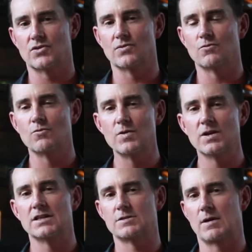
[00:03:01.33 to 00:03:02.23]
are
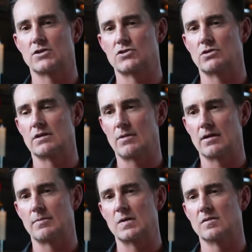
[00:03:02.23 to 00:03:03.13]
really special in my
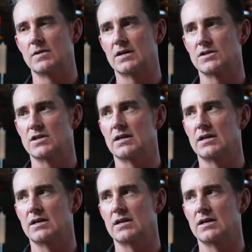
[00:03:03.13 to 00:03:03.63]
opinion, because